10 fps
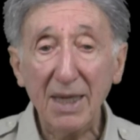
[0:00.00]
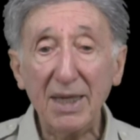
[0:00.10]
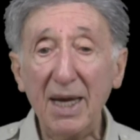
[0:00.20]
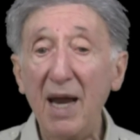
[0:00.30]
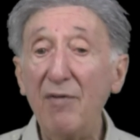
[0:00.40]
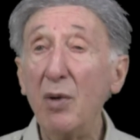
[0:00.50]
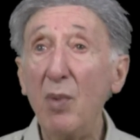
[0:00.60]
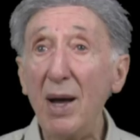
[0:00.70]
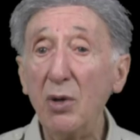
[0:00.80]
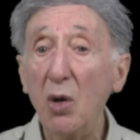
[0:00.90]
that
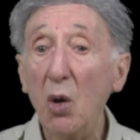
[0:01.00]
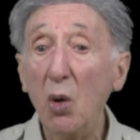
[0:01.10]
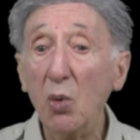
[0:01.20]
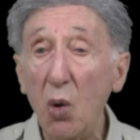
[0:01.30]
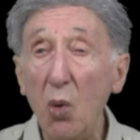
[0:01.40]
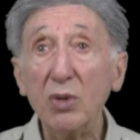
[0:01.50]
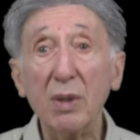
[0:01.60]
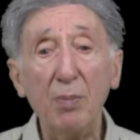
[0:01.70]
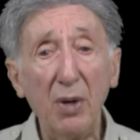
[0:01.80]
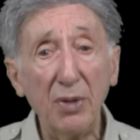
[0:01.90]
everyone who
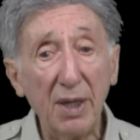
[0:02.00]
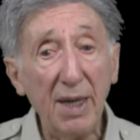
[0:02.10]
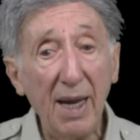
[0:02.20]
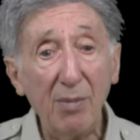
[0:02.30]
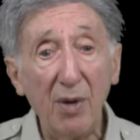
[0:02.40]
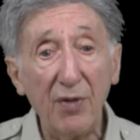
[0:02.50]
calls upon the name